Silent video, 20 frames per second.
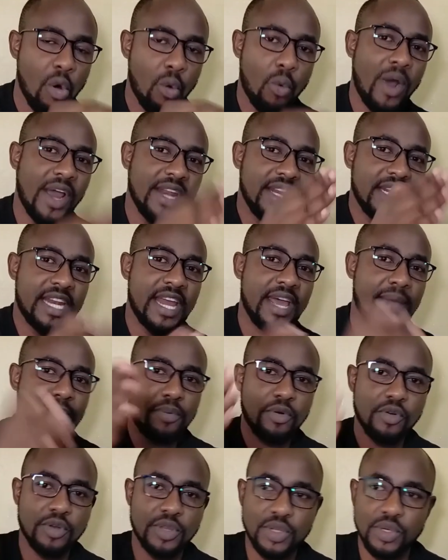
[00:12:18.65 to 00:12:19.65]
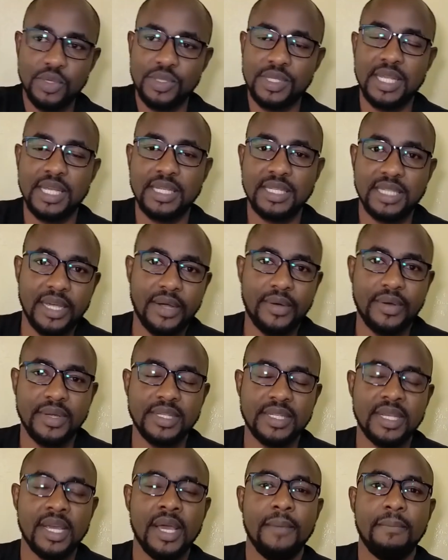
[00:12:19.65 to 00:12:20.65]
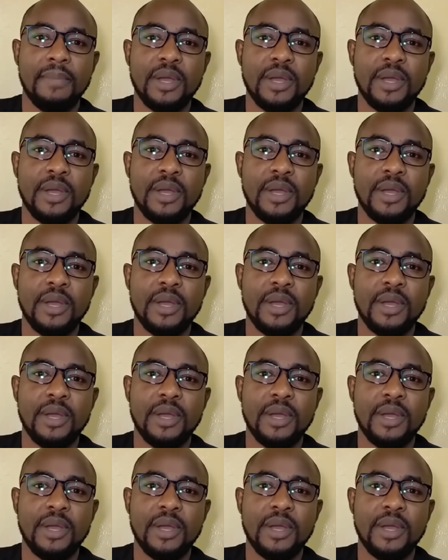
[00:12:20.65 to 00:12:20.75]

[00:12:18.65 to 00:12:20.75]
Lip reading: Why did I put those sequence?